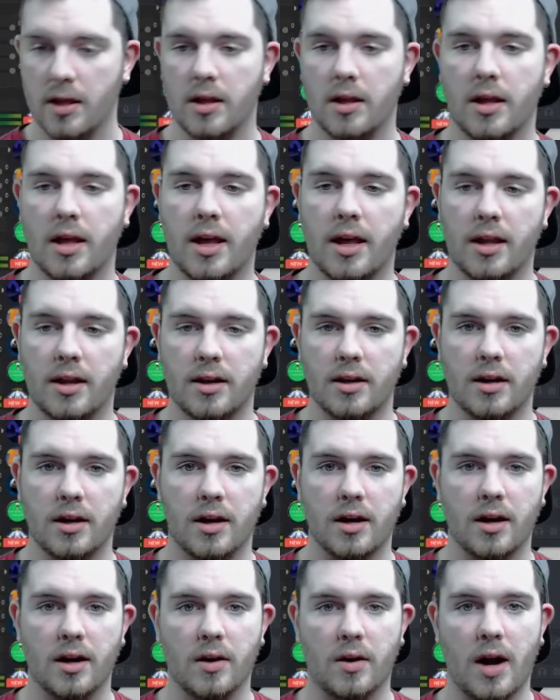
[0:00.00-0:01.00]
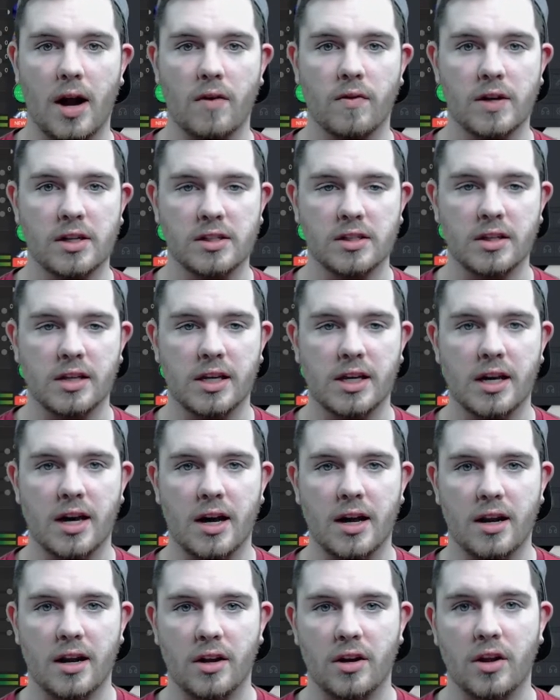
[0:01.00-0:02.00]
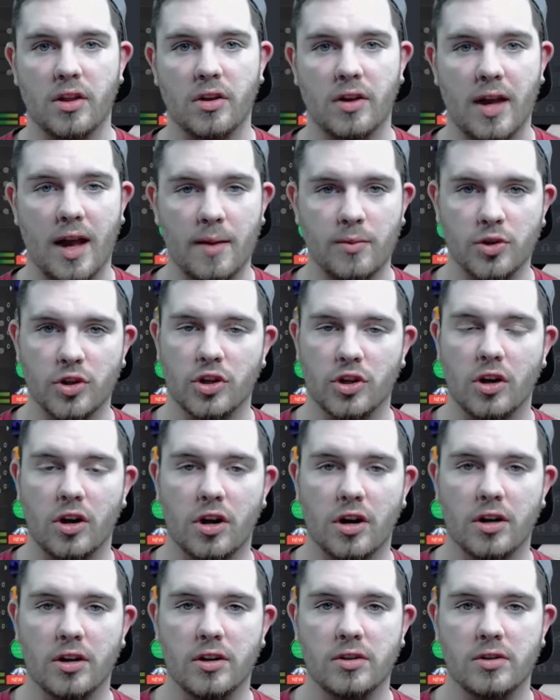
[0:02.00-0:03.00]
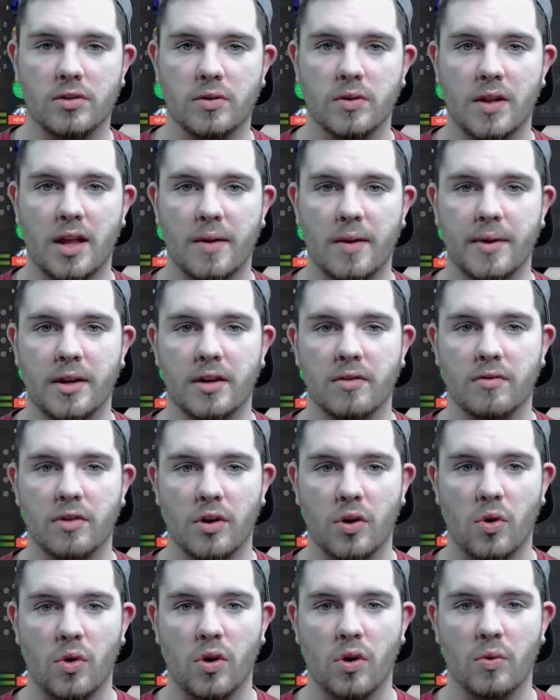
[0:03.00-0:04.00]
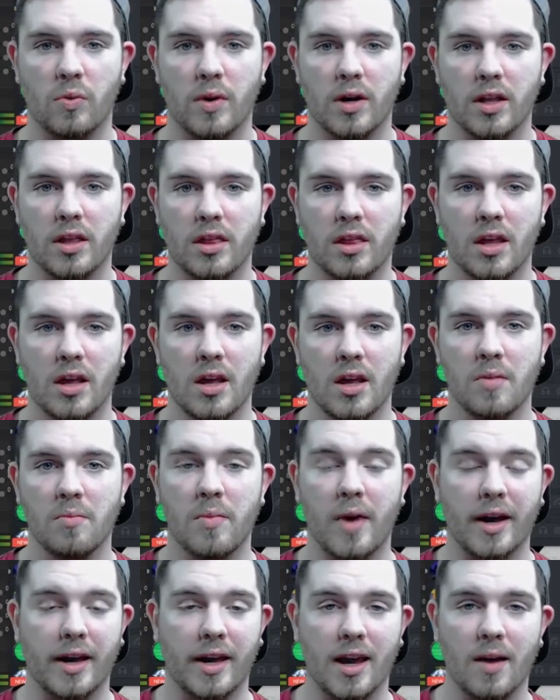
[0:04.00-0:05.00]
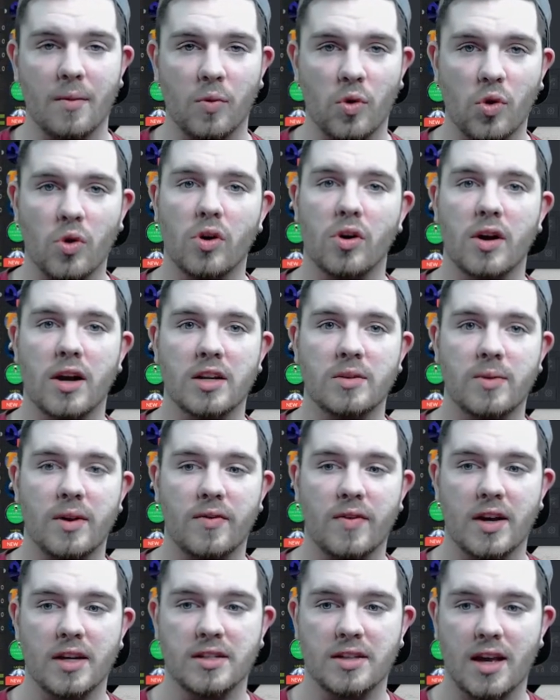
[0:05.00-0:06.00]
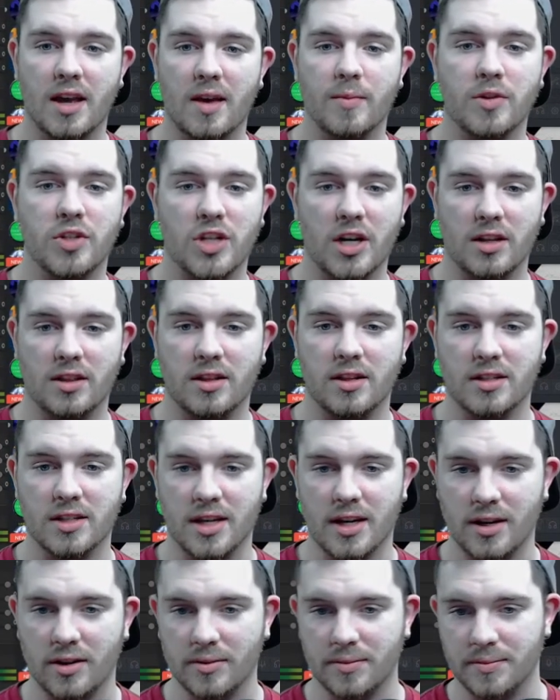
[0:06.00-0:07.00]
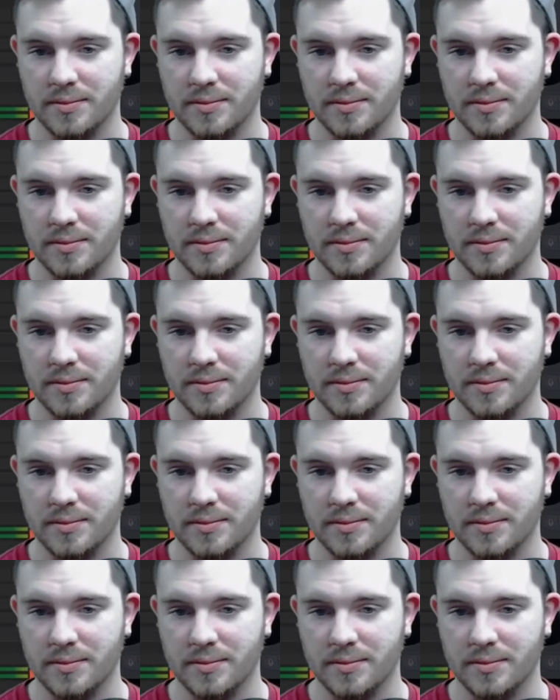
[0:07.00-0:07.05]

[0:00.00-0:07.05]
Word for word: And uh, I recently got another capture card to allow me to record with my camcorder as my face cam, and check this out.